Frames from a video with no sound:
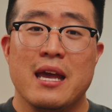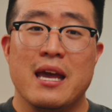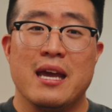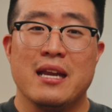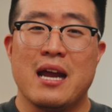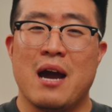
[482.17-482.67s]

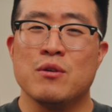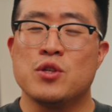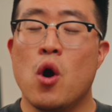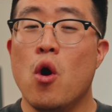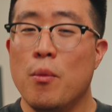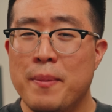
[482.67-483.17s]
And I was
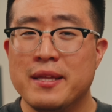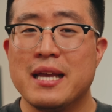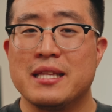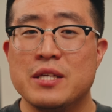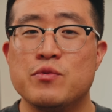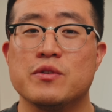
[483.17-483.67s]
hoping
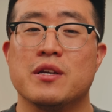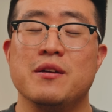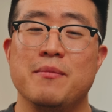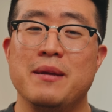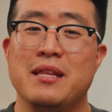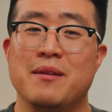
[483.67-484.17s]
that this was going
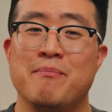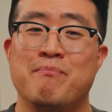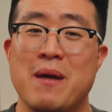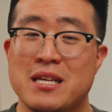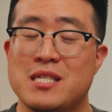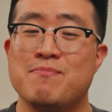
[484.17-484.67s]
to be the
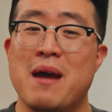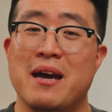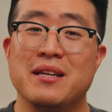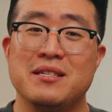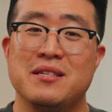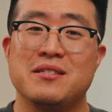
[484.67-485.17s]
best
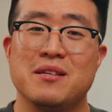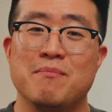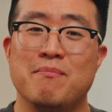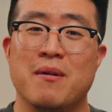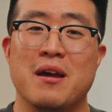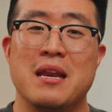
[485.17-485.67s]
mounting system,
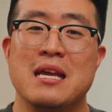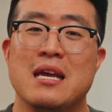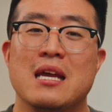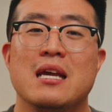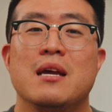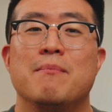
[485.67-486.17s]
but
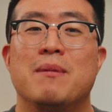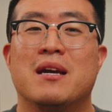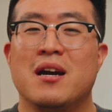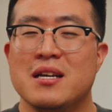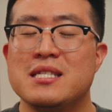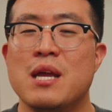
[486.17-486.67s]

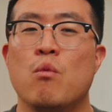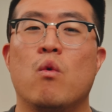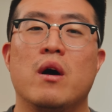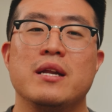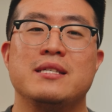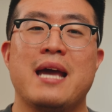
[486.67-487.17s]
because they
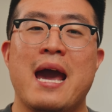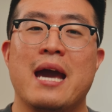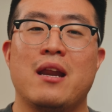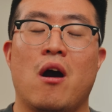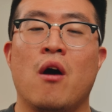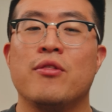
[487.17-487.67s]
wanted to
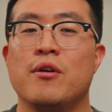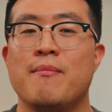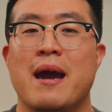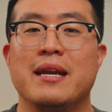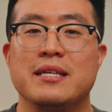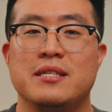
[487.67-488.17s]
add other
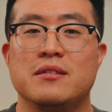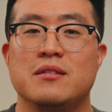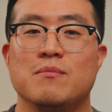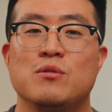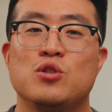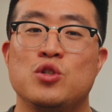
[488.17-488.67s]
mounting
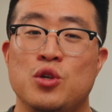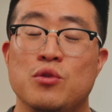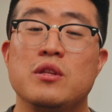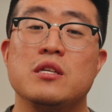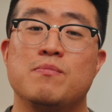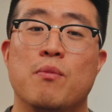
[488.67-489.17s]
systems
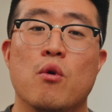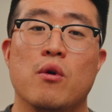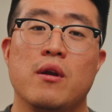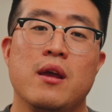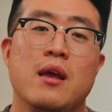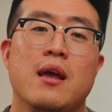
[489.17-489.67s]
to this
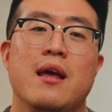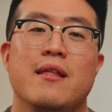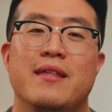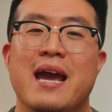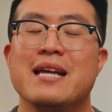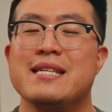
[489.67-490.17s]
board,
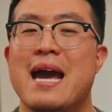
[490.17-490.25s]
they had to